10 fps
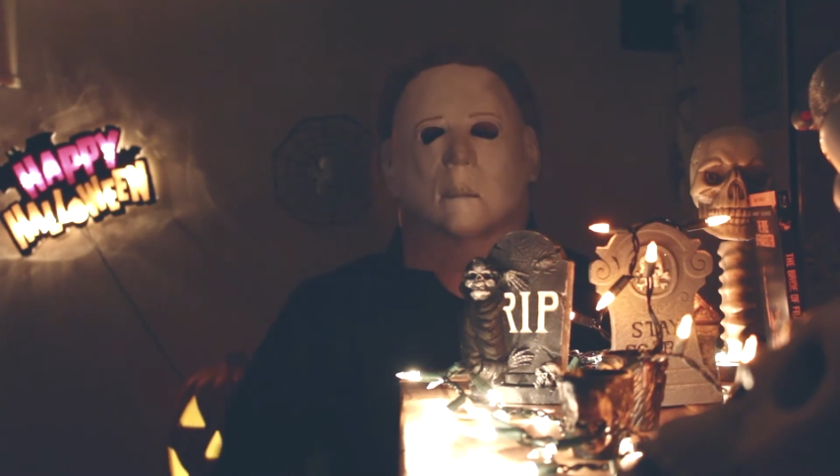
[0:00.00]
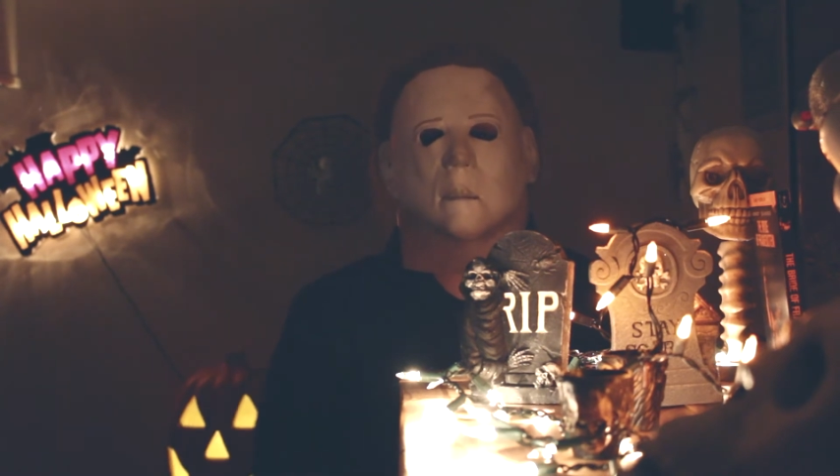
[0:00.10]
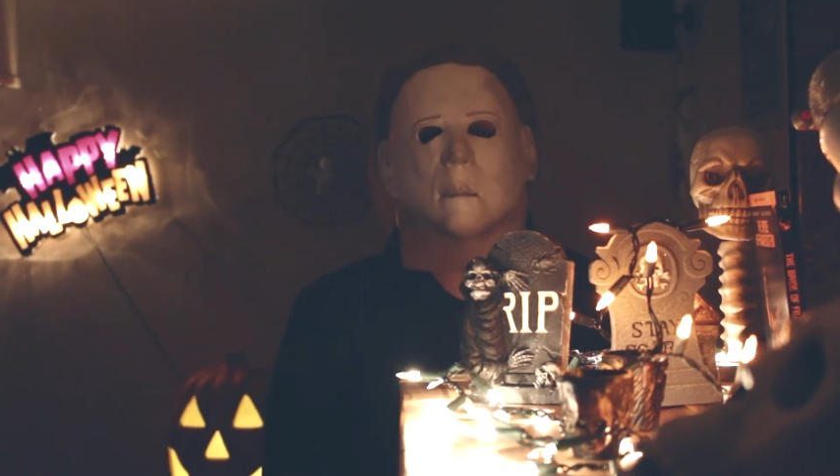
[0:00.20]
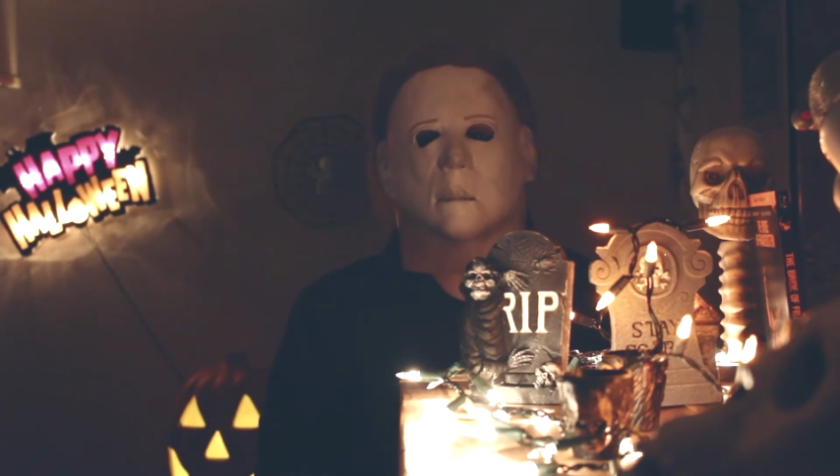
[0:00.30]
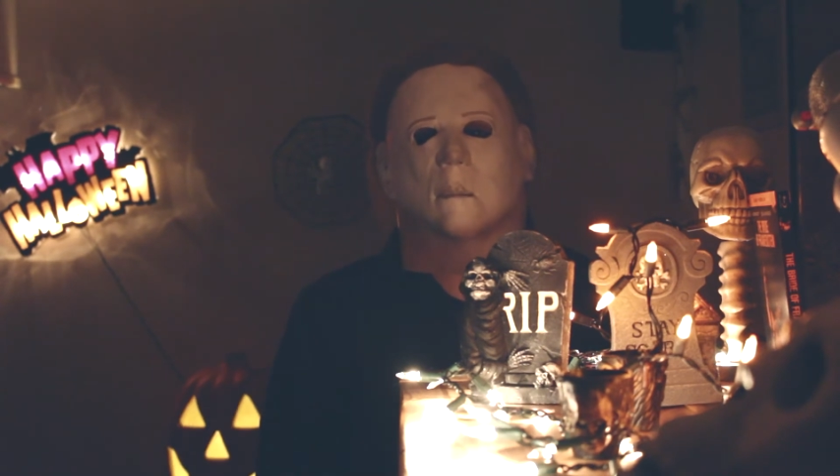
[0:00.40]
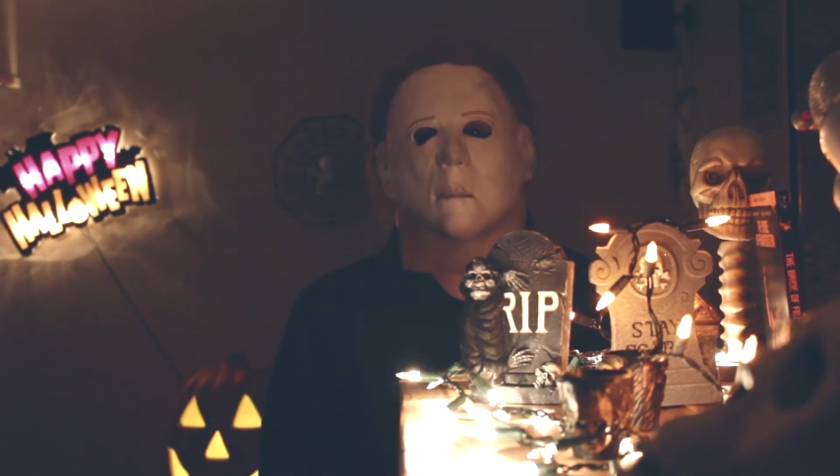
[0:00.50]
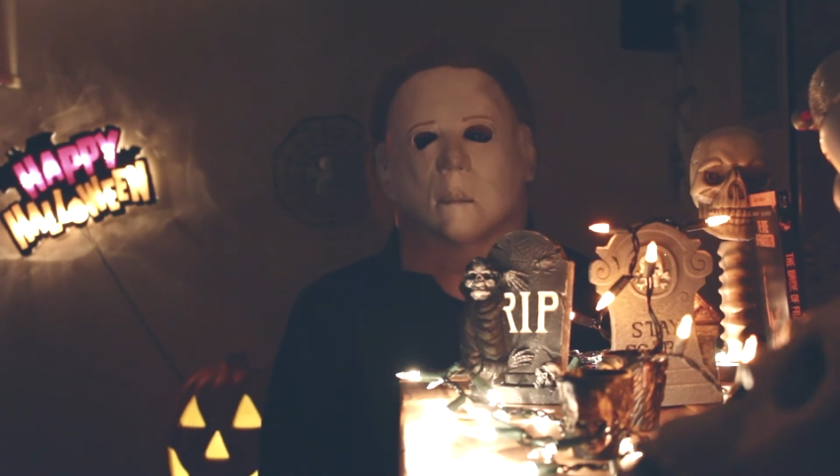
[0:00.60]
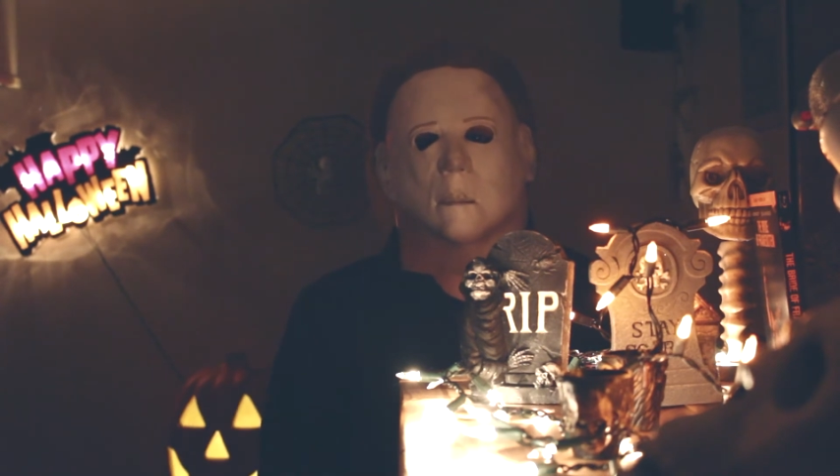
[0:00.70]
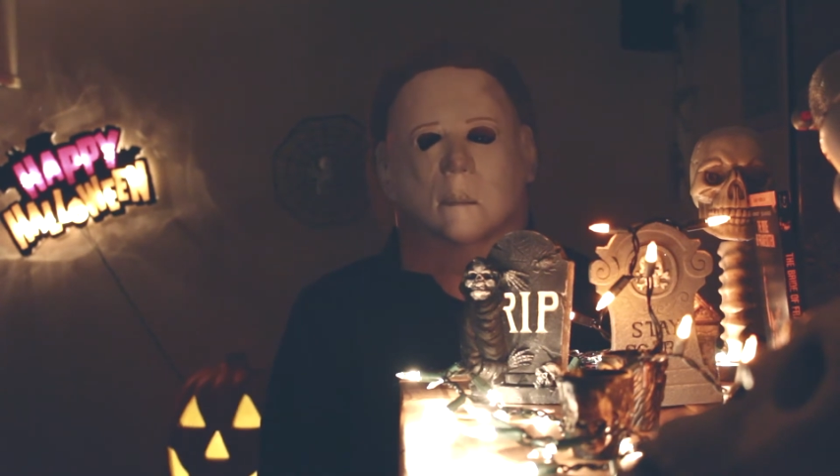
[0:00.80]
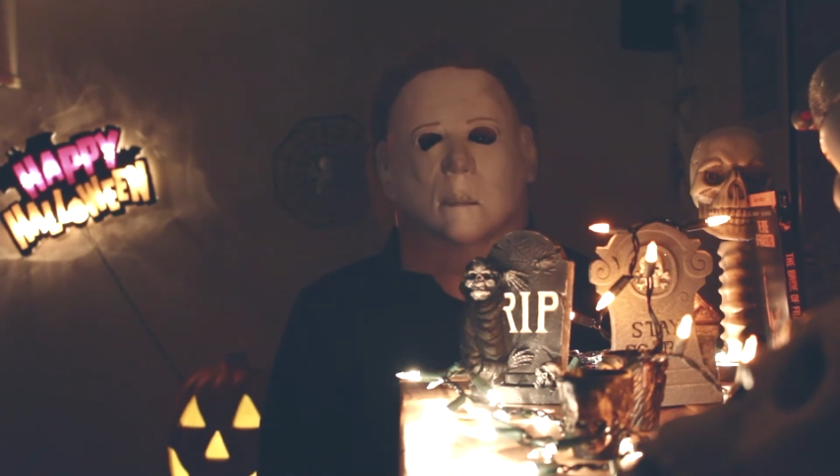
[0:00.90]
fucking
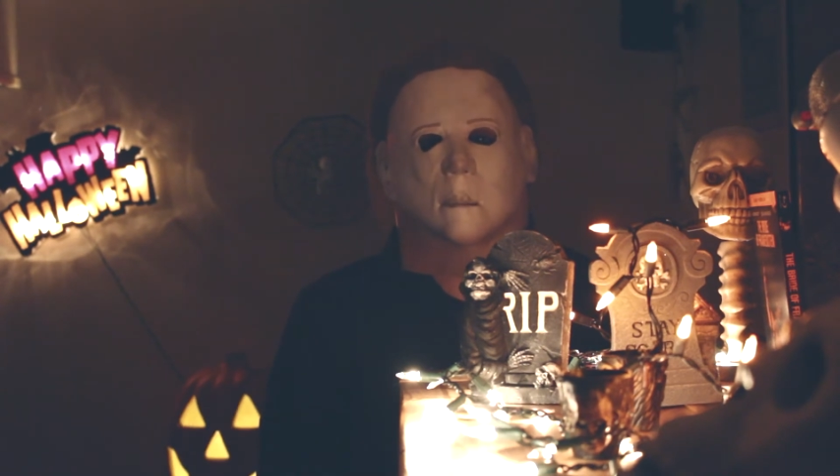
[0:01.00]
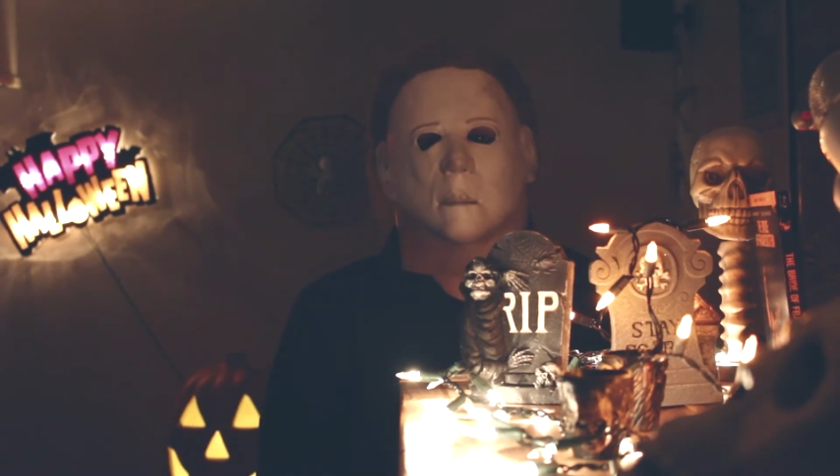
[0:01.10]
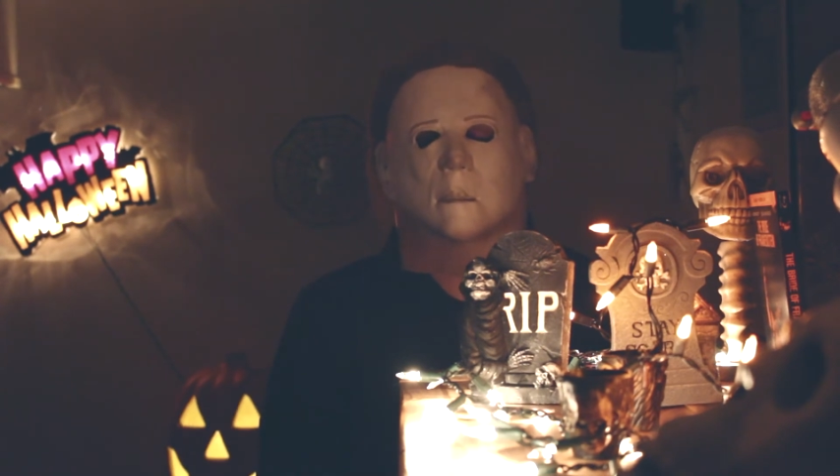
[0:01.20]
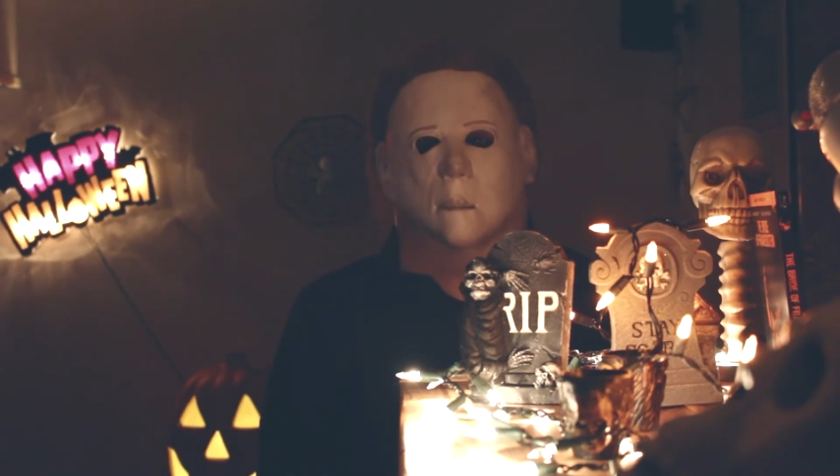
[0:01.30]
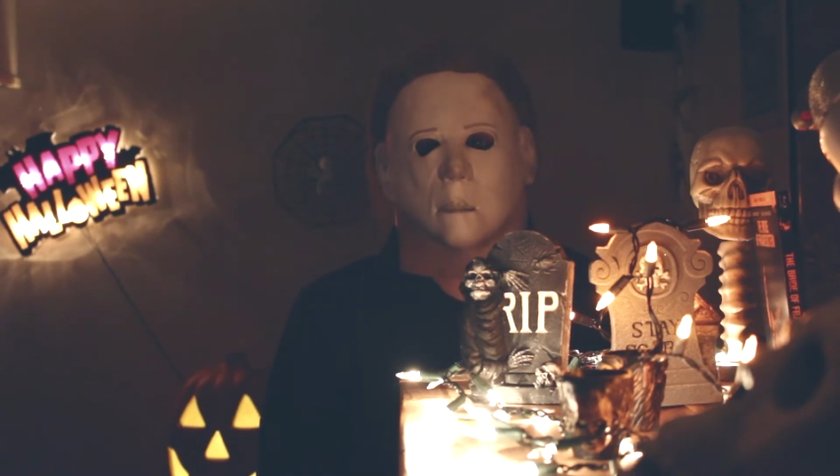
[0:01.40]
mask. But